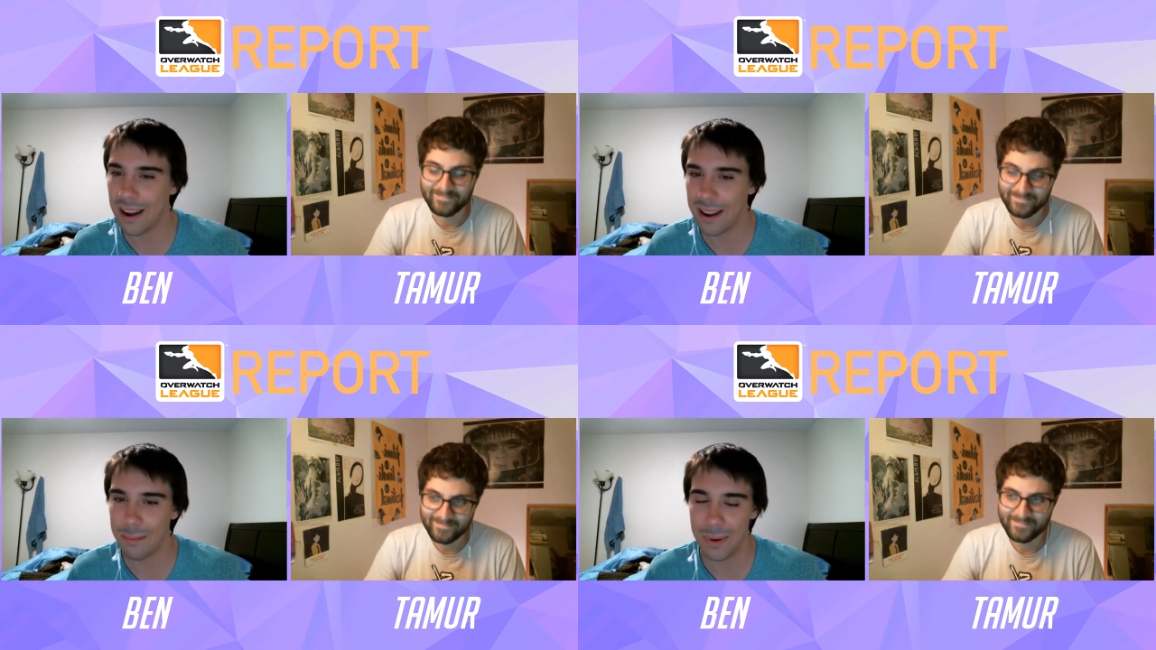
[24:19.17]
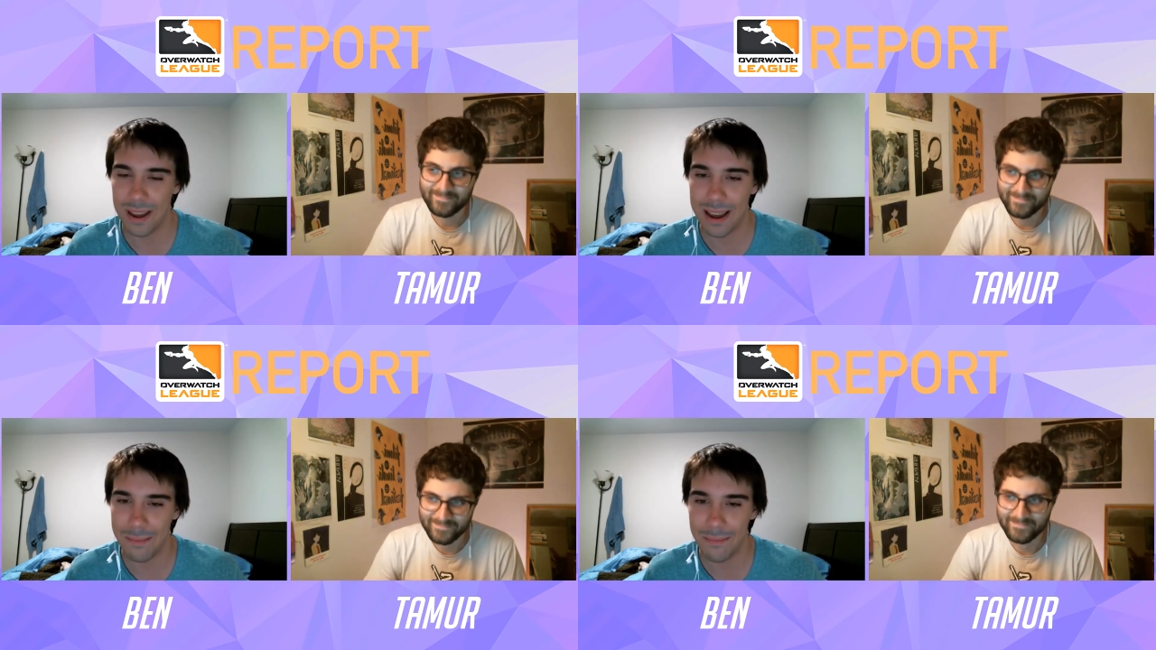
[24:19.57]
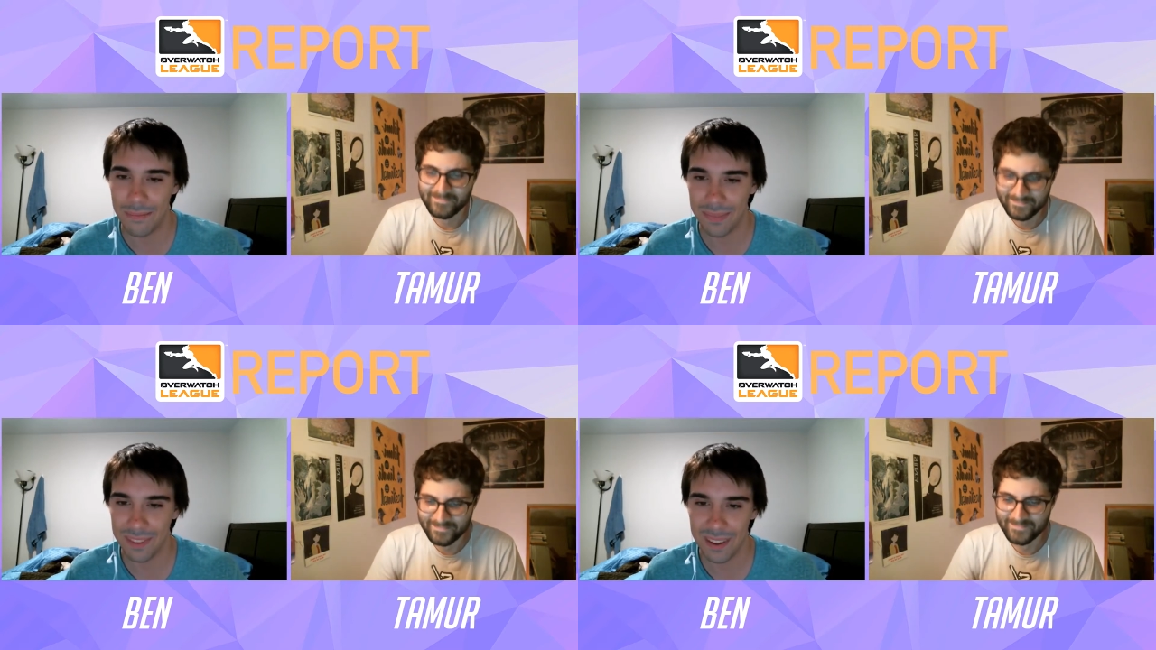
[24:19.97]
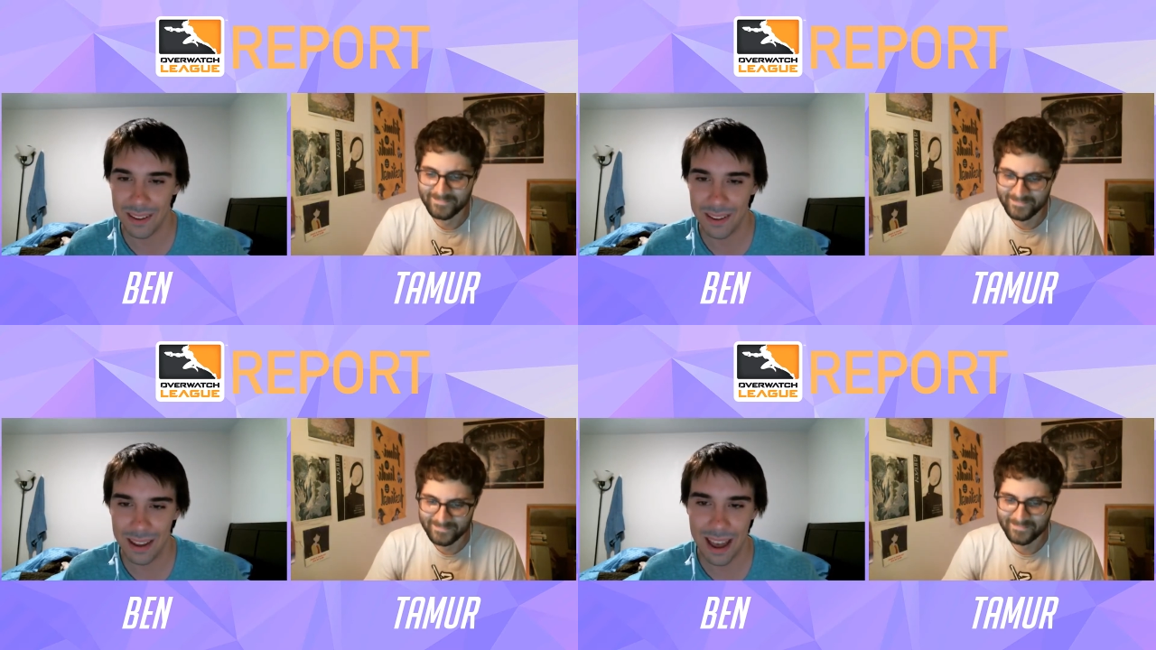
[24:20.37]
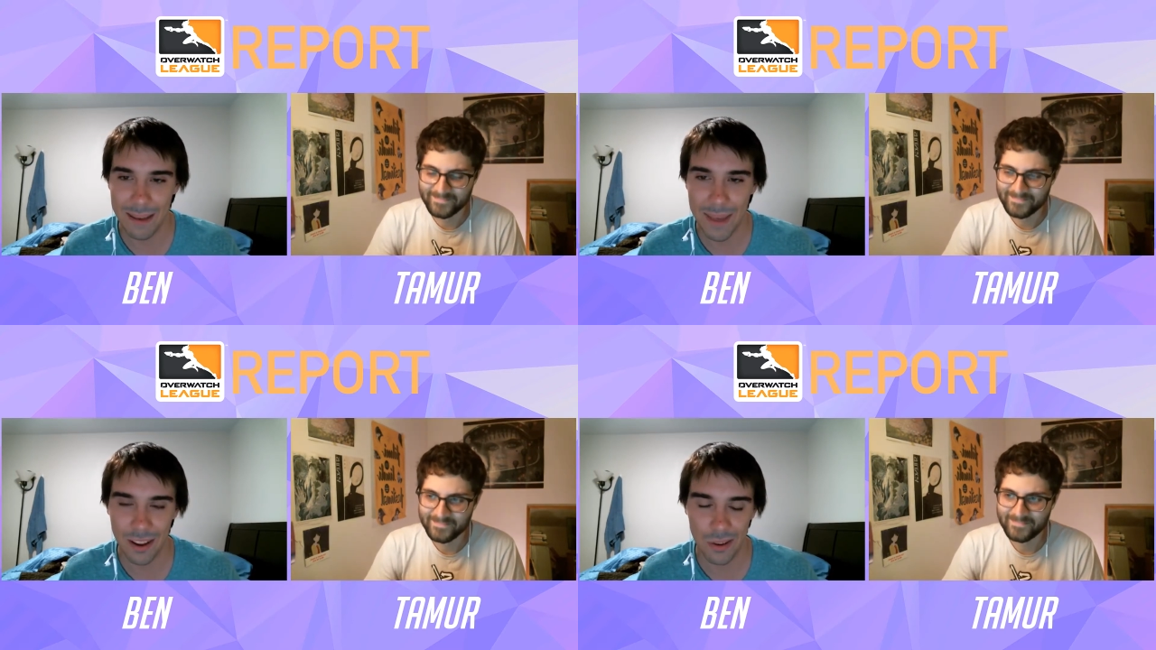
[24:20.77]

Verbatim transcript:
Speaker 1: up um, uh, Mangachu